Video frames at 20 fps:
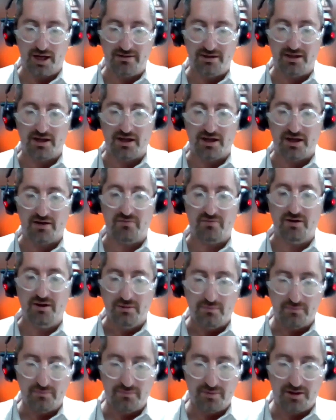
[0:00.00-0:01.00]
the idea of
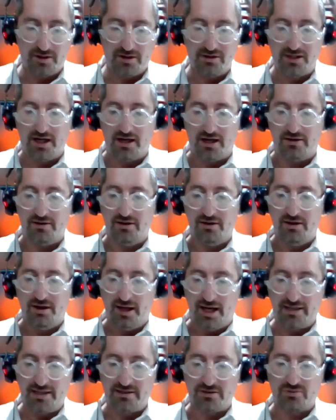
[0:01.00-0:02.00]
Kinyan,
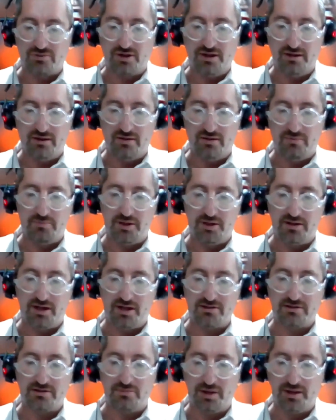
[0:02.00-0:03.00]
as is written,
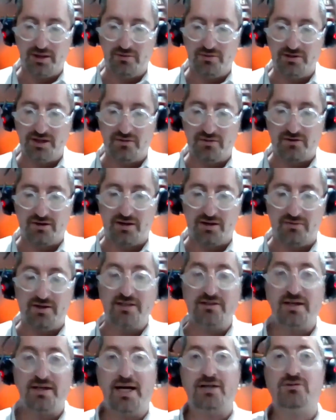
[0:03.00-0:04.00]
because the money was never given
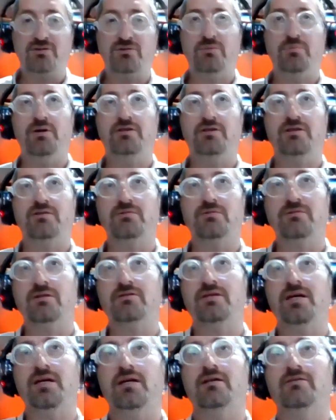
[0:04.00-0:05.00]
as an actual purchase.
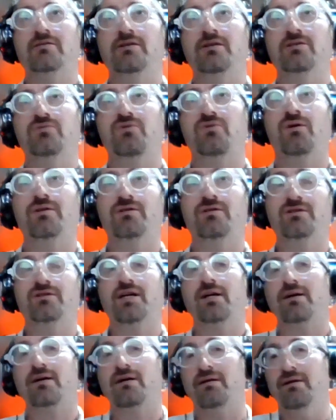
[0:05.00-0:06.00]
Just saying is, here's 400
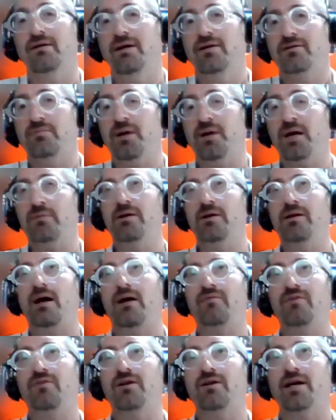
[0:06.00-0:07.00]
shekel to make me
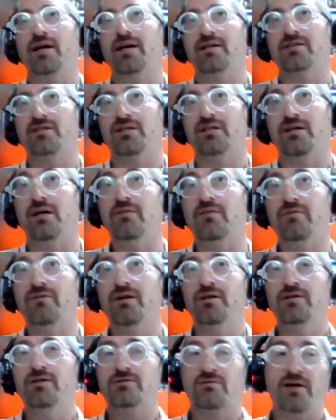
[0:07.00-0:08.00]
not feel like it's a
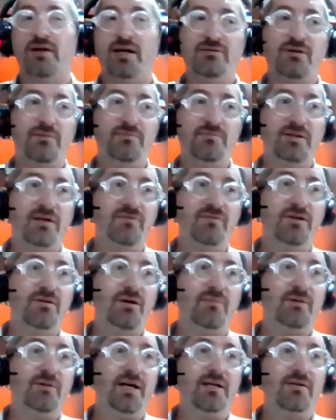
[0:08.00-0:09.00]
gift. So, right? So I'm not giving
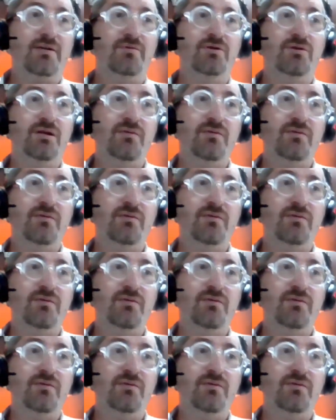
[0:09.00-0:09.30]
you a